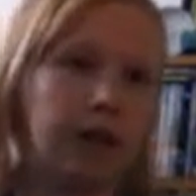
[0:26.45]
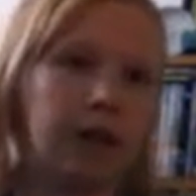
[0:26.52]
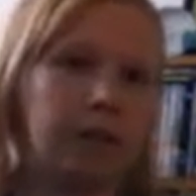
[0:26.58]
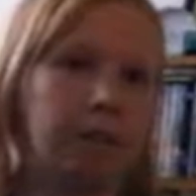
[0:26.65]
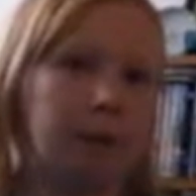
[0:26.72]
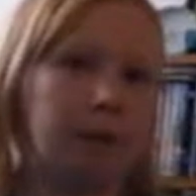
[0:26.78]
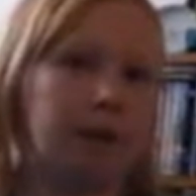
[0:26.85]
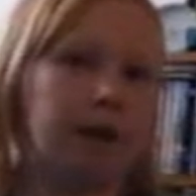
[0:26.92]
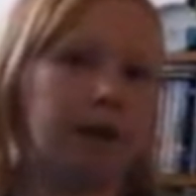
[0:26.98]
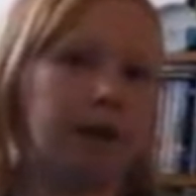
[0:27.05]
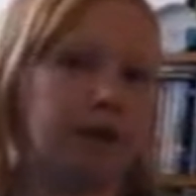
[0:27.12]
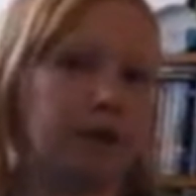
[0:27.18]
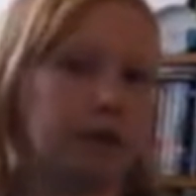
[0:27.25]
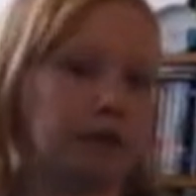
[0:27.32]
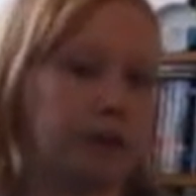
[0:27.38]
and my
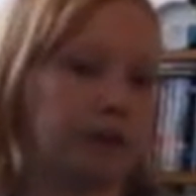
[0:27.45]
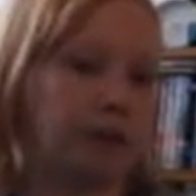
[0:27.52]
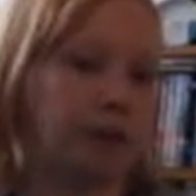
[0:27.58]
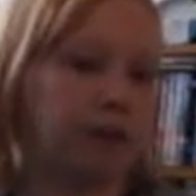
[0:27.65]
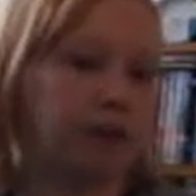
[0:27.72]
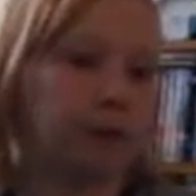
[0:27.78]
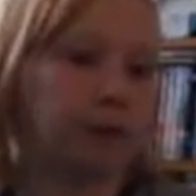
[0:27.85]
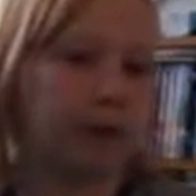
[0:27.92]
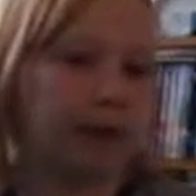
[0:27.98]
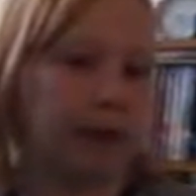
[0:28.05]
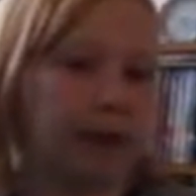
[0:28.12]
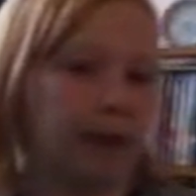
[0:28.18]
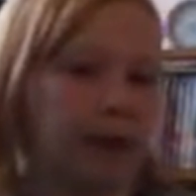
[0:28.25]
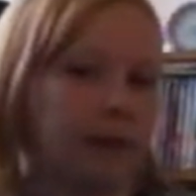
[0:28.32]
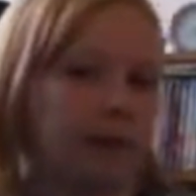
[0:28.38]
bag is somewhere
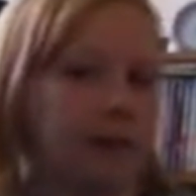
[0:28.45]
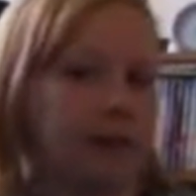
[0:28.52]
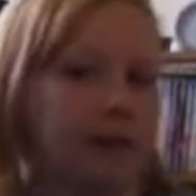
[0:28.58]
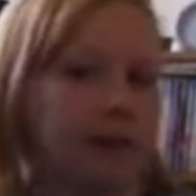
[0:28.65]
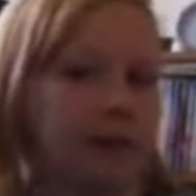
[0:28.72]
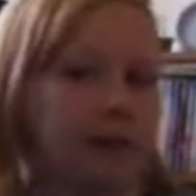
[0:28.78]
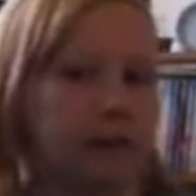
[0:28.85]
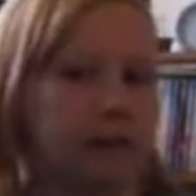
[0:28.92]
upstairs.